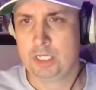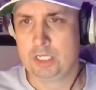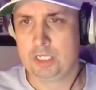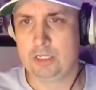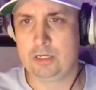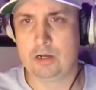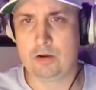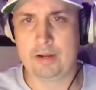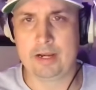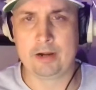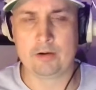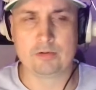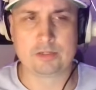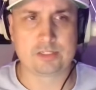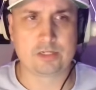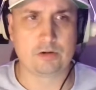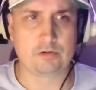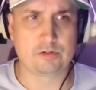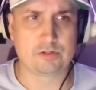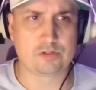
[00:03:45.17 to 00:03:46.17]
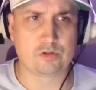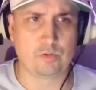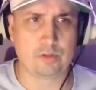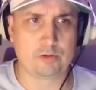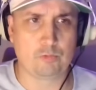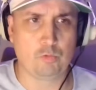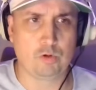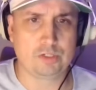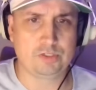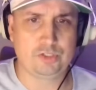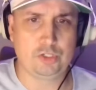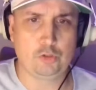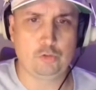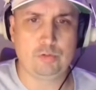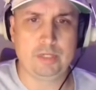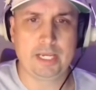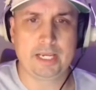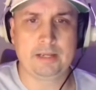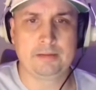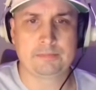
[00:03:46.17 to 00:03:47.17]
you know, Arizona's only won 2
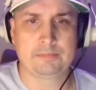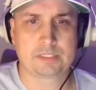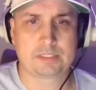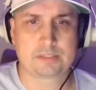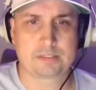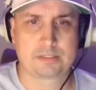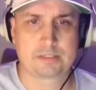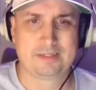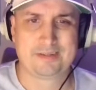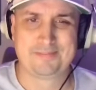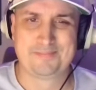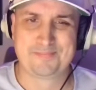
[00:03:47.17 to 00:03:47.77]
games.